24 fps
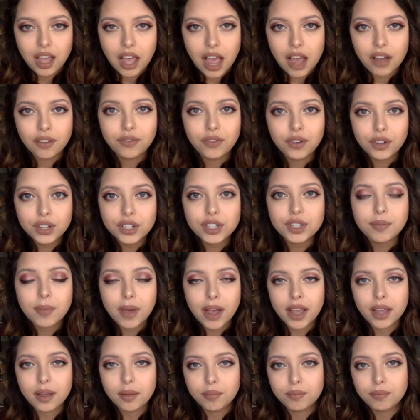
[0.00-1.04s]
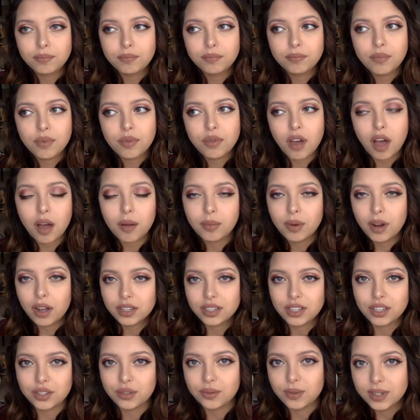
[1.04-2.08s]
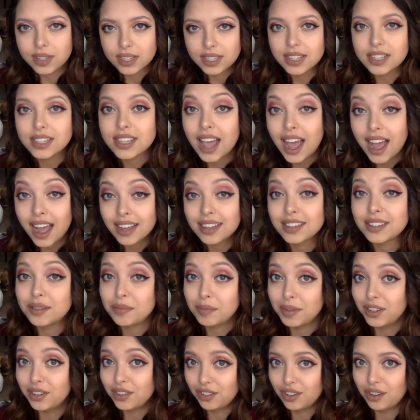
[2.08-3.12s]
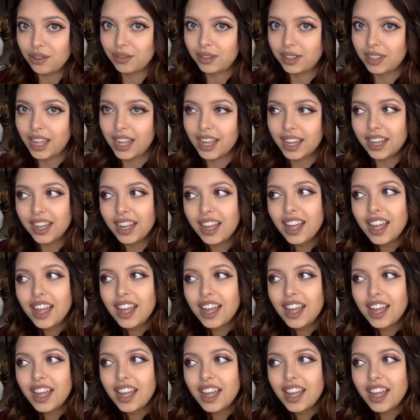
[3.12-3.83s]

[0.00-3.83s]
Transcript: at first my thought process was this has to be a joke. Like,